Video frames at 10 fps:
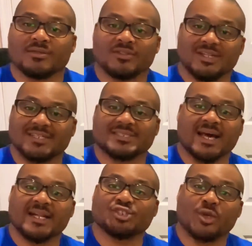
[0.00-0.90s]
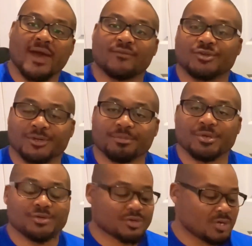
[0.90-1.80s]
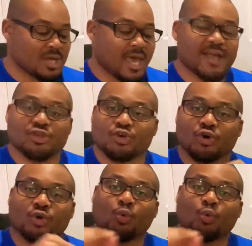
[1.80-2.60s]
the design that you have on your computer, and you're going to